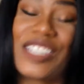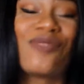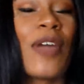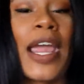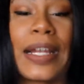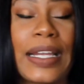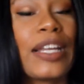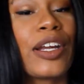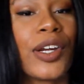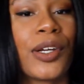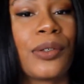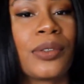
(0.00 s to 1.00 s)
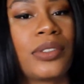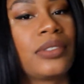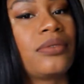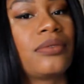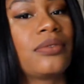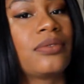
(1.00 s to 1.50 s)
right here
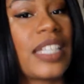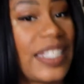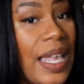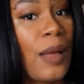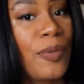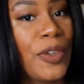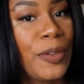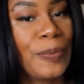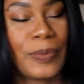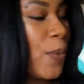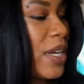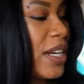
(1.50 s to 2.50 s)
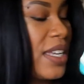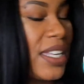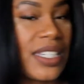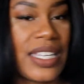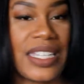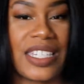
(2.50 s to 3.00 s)
is helpful. What it
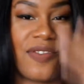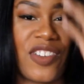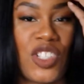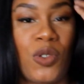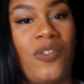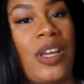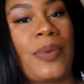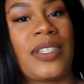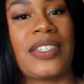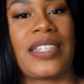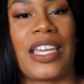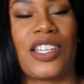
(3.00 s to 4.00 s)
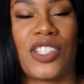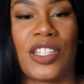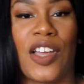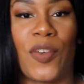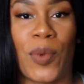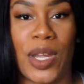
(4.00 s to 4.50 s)
is a visual
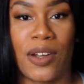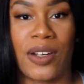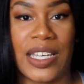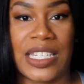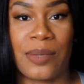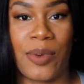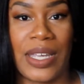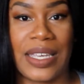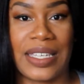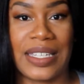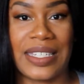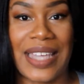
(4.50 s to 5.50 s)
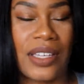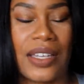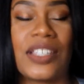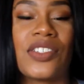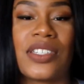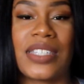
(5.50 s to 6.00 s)
representation of where your customer is at
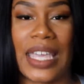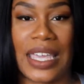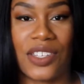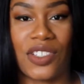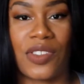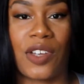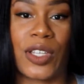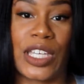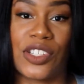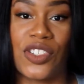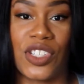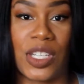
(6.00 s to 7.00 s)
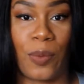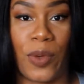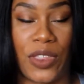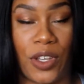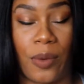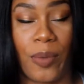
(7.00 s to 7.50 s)
each stage of their relationship
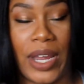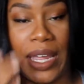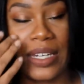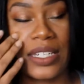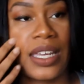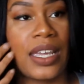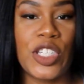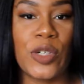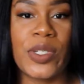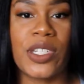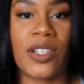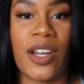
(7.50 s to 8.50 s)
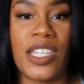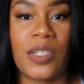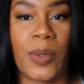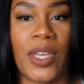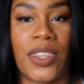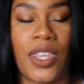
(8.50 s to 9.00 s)
with your brand. So it starts
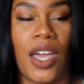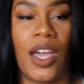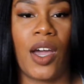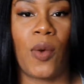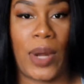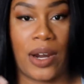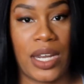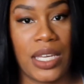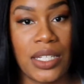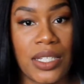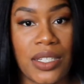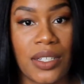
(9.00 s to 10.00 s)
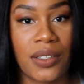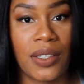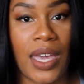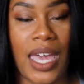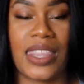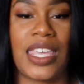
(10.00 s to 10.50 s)
with awareness,
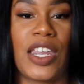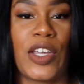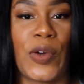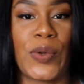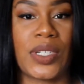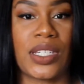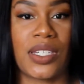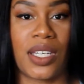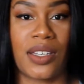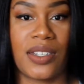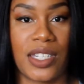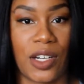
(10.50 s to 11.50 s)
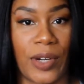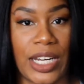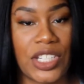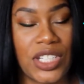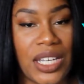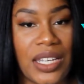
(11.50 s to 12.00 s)
and then it goes into
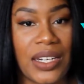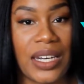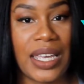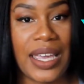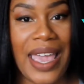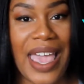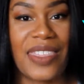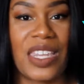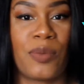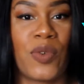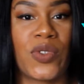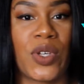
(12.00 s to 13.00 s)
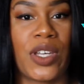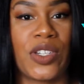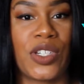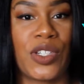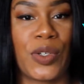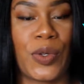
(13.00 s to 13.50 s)
consideration, and then it moves on
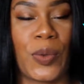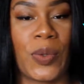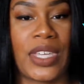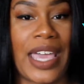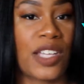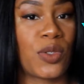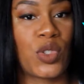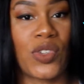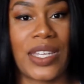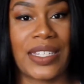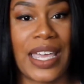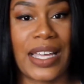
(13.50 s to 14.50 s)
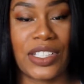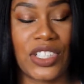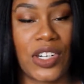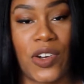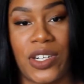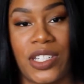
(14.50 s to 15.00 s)
to the actual
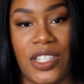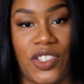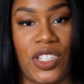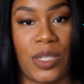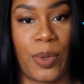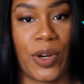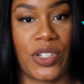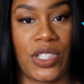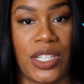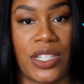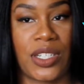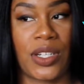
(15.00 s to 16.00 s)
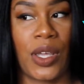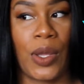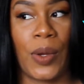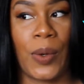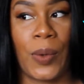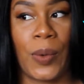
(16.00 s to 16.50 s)
transaction or decision to purchase,
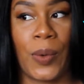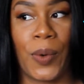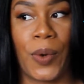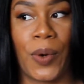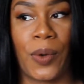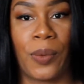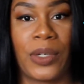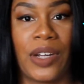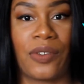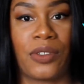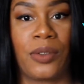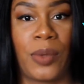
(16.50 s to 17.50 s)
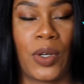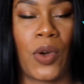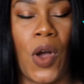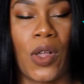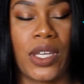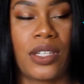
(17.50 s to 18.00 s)
or whatever you want to
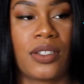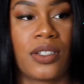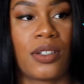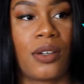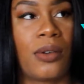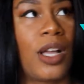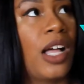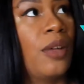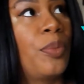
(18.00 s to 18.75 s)
call it. So I'll